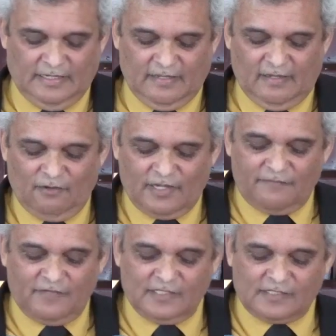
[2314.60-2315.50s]
Look at
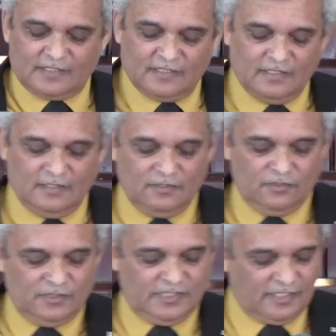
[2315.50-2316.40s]
verse
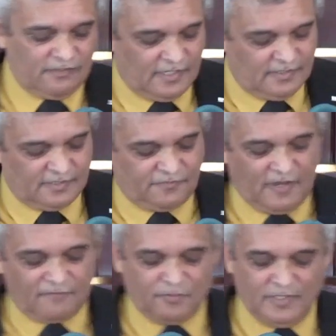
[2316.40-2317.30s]
2 Corinthians
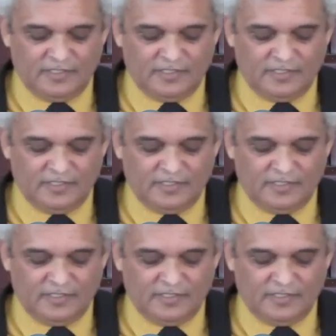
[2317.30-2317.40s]
5:20.